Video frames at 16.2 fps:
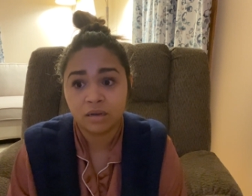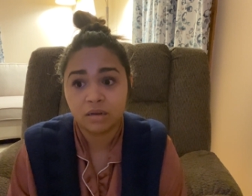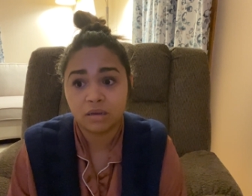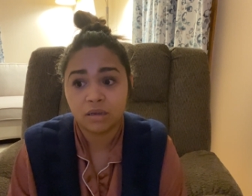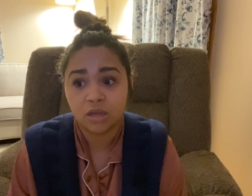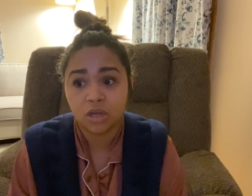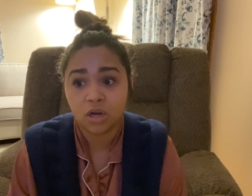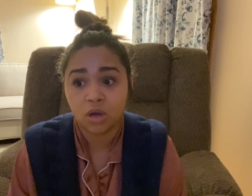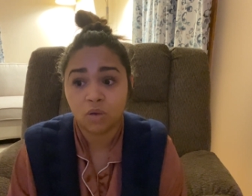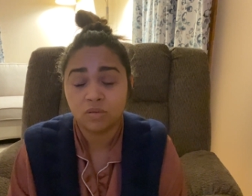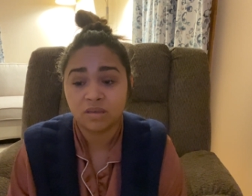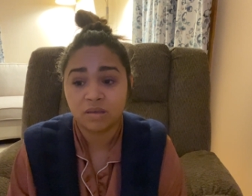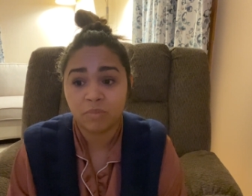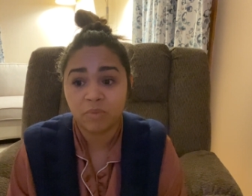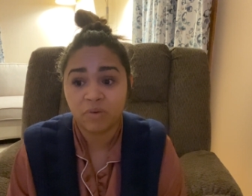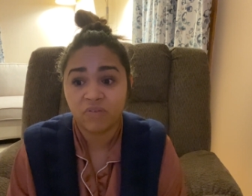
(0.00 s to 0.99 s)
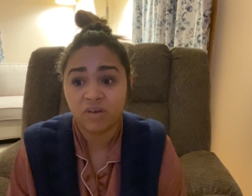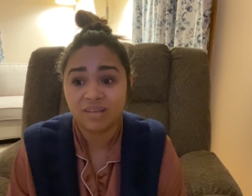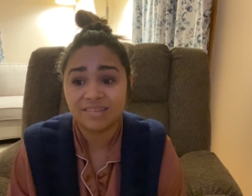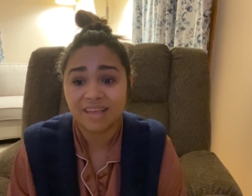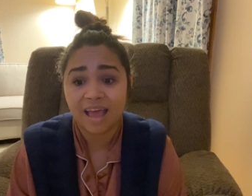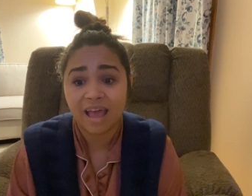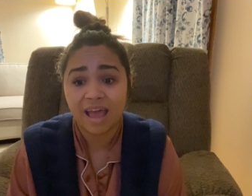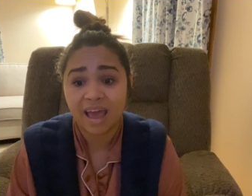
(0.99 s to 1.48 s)
you know, some of us
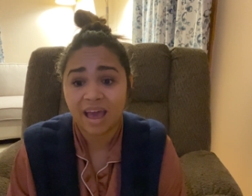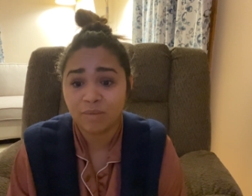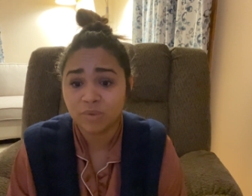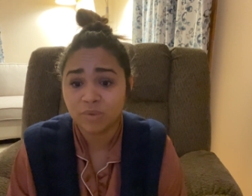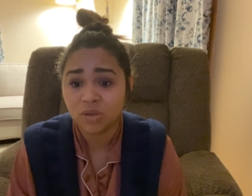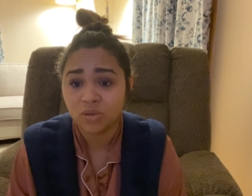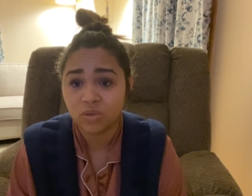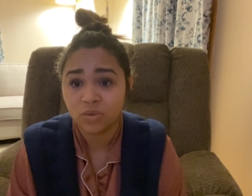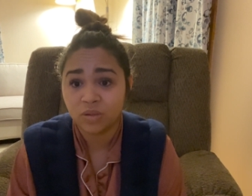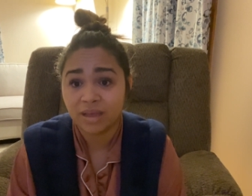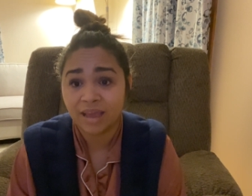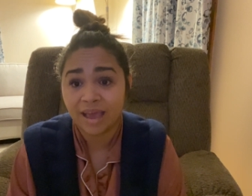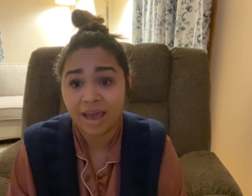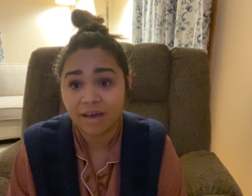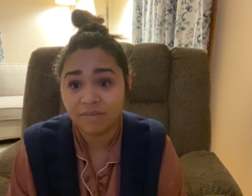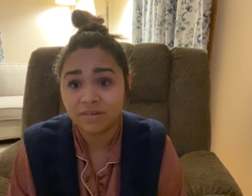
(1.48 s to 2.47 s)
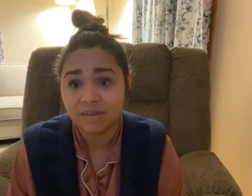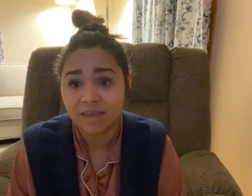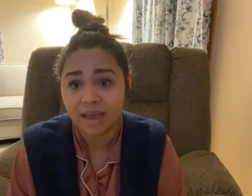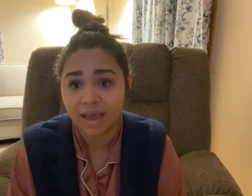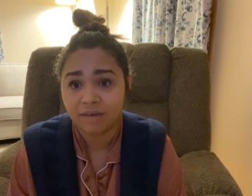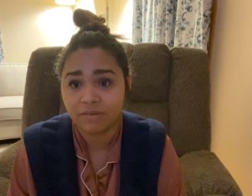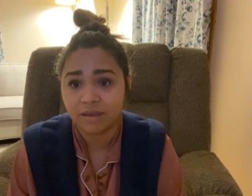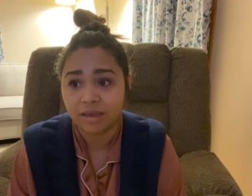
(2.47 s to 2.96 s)
absolutely have to
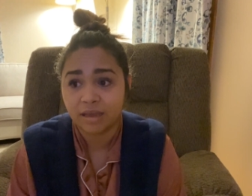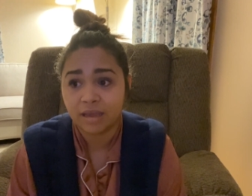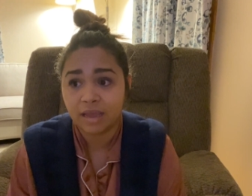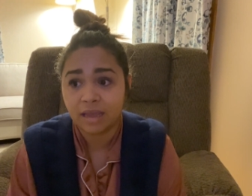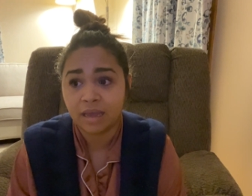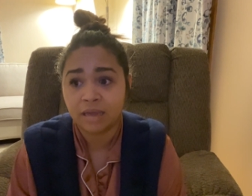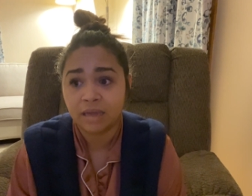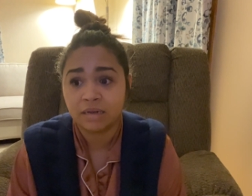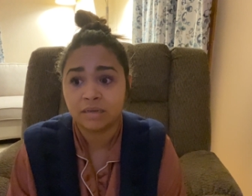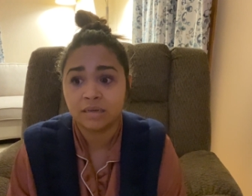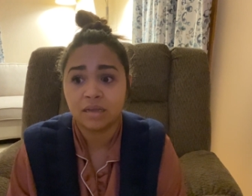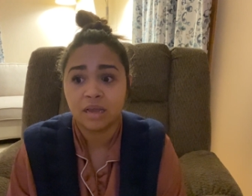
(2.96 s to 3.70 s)
have it. And